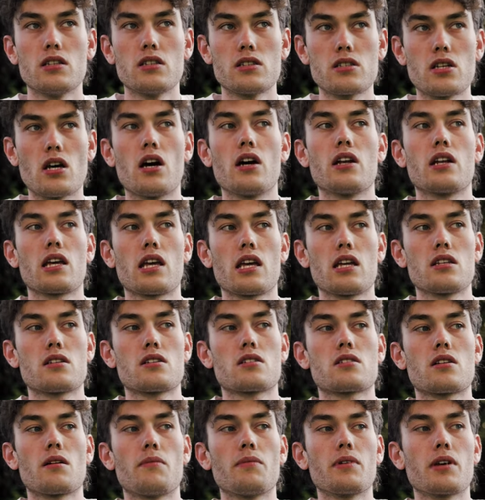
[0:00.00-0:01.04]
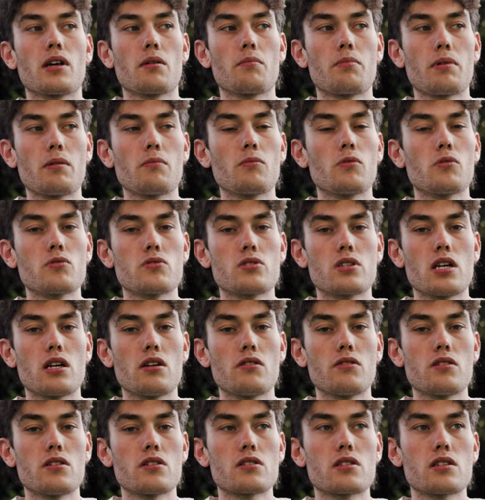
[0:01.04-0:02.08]
turning into something a bit more
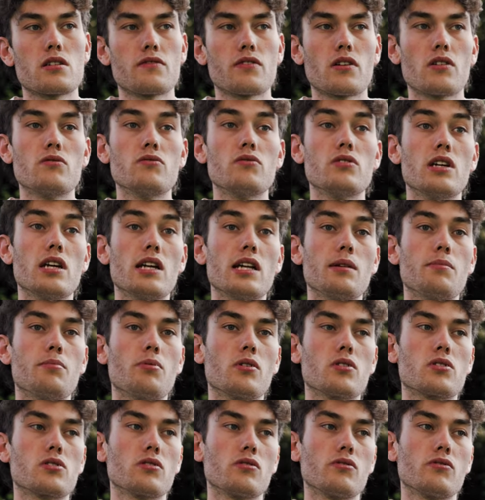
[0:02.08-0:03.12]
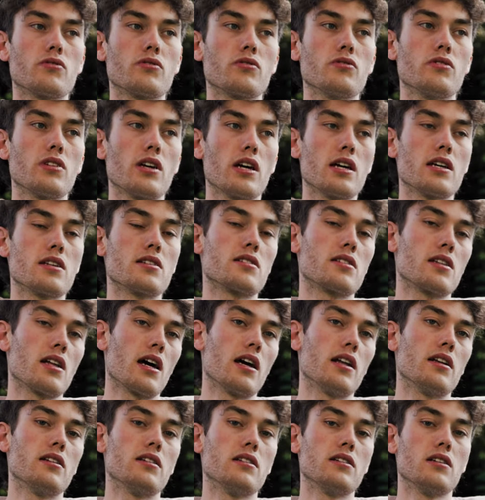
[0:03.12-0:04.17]
serious. And if I really push on through this,
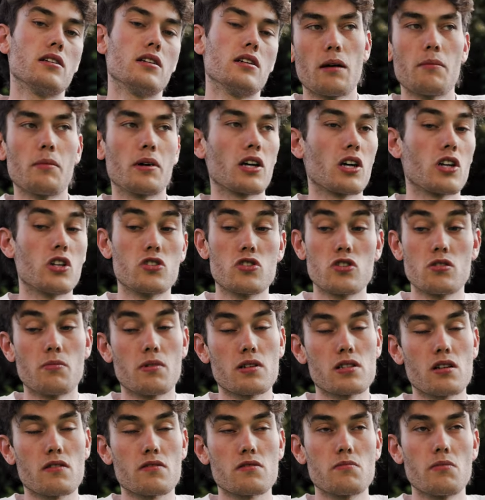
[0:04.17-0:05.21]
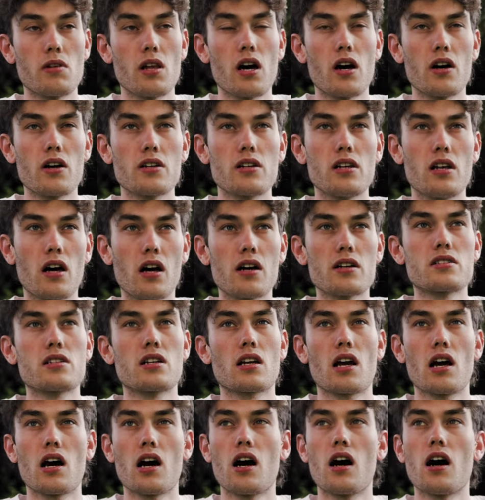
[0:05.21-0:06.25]
then am I gonna do myself some
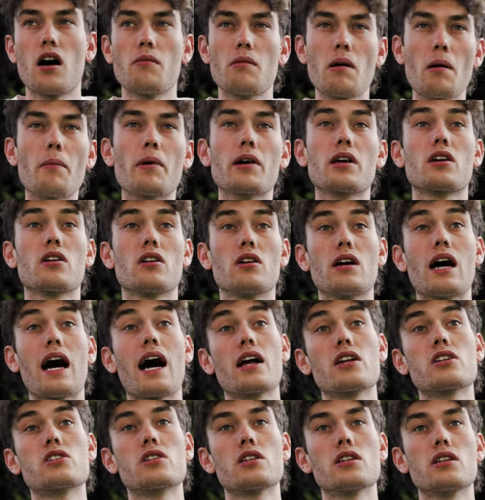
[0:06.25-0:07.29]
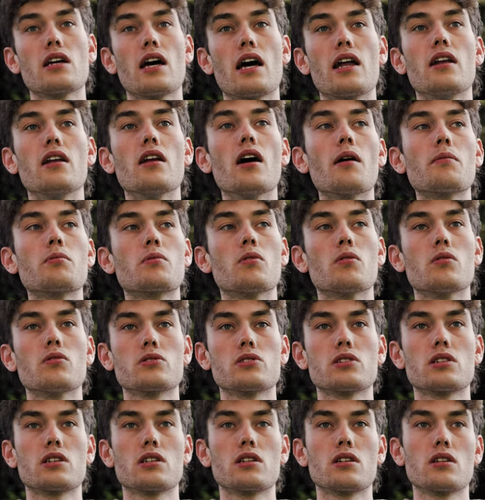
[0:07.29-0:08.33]
lasting harm? Am I gonna actually end up
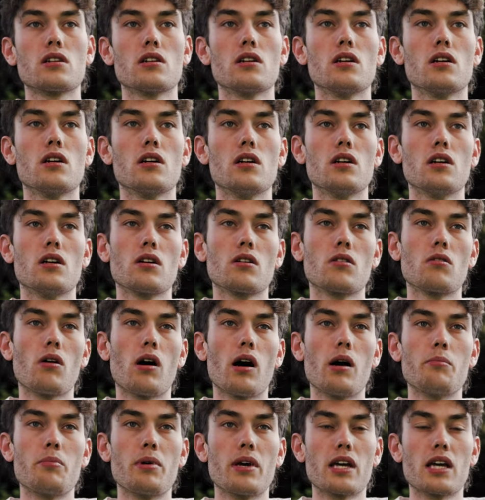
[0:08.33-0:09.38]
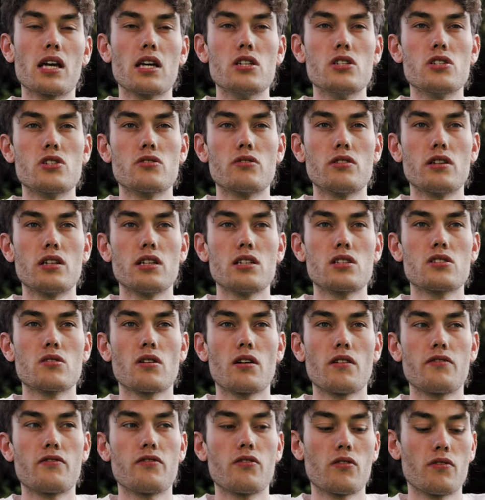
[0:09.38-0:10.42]
causing quite a big injury? So
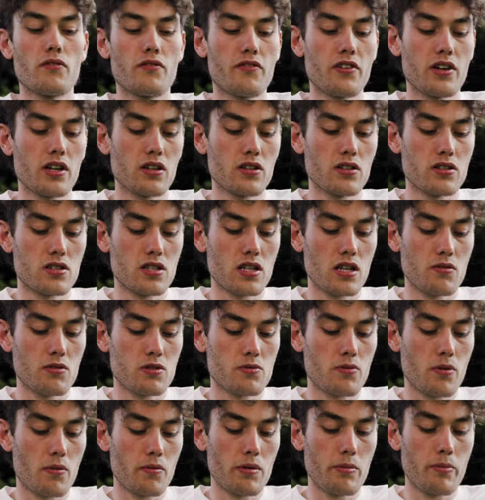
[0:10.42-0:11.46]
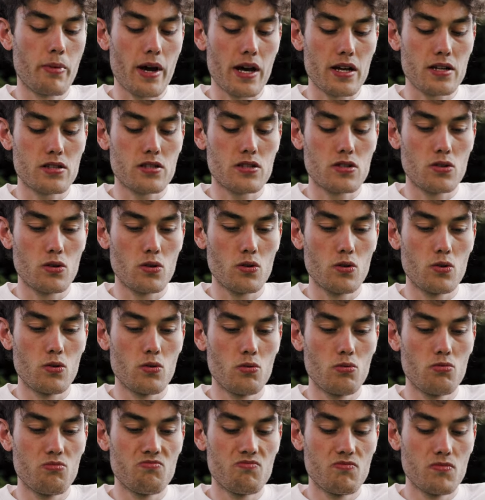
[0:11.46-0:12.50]
I figured it was probably best
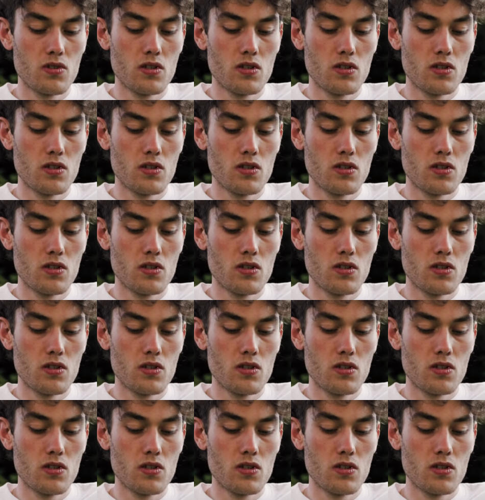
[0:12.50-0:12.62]
to